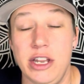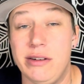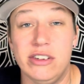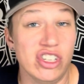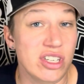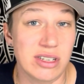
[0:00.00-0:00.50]

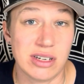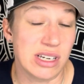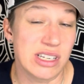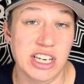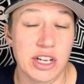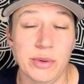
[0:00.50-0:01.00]
just
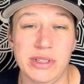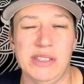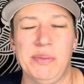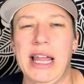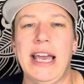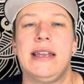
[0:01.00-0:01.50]
continue with this
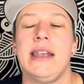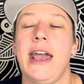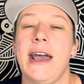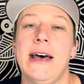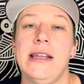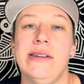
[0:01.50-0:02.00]
plan.
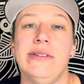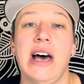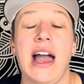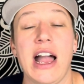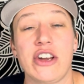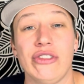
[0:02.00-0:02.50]
And I
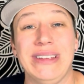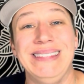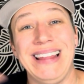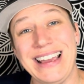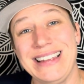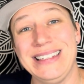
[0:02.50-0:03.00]
actually
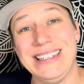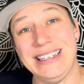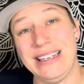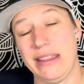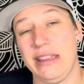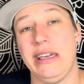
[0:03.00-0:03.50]

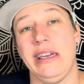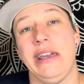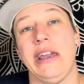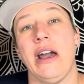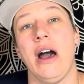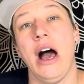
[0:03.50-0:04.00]
landed
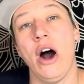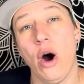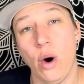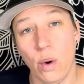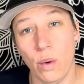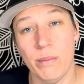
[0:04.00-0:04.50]
the
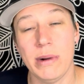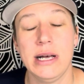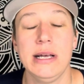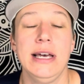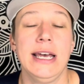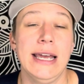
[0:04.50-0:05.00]
home
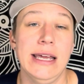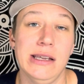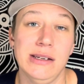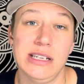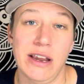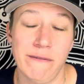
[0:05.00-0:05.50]

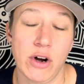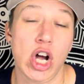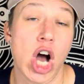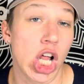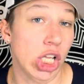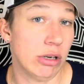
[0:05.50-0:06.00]
in Denver,
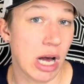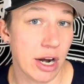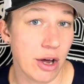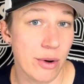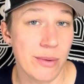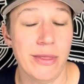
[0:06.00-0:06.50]

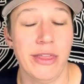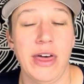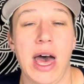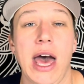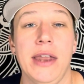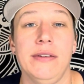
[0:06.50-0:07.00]
Colorado
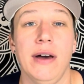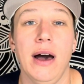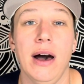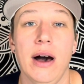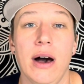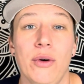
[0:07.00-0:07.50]
that
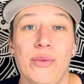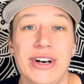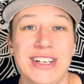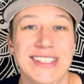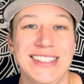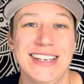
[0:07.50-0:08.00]

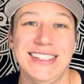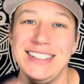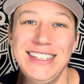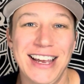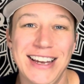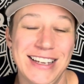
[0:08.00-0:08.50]
was
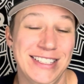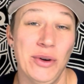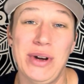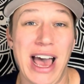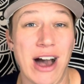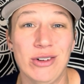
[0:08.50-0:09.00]
its
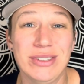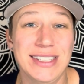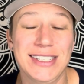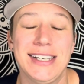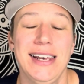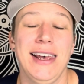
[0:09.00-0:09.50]
own
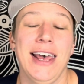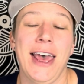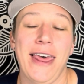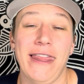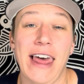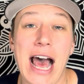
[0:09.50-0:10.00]
house
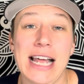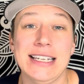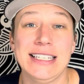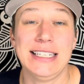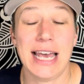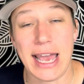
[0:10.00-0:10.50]

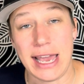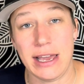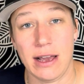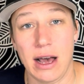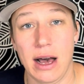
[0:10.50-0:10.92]
that day.